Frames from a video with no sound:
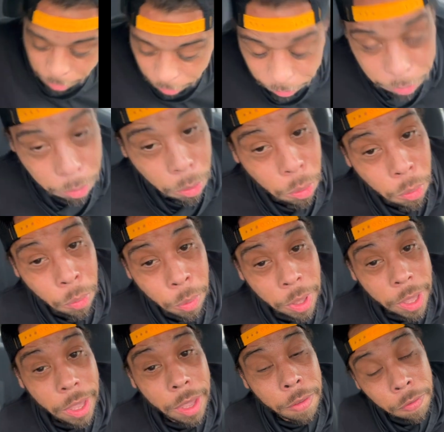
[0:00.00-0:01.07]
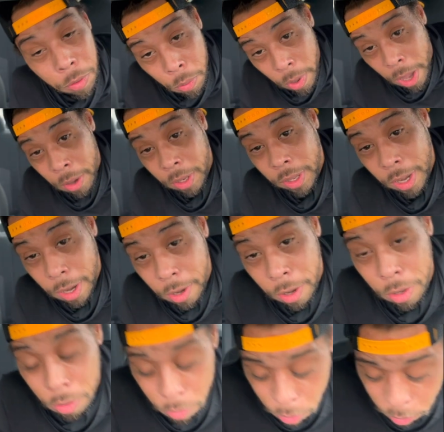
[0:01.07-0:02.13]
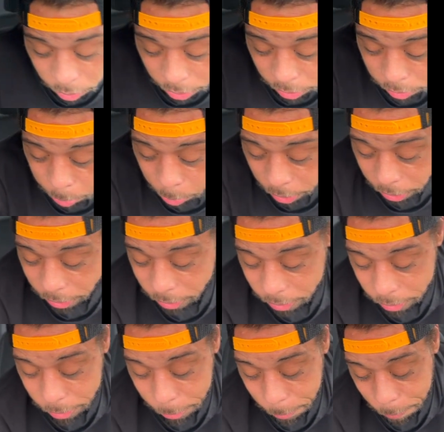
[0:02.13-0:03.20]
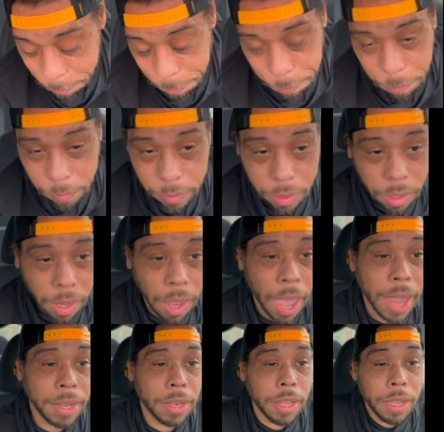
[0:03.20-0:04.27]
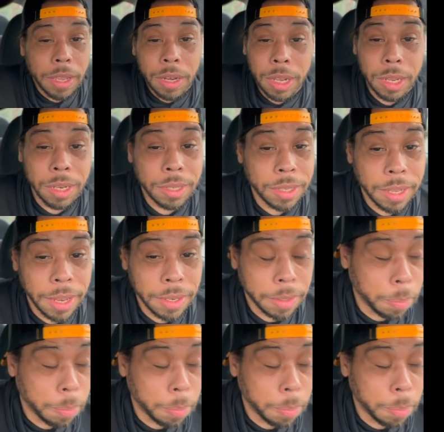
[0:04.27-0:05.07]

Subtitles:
So if you out there and you on that spice, I think in other states,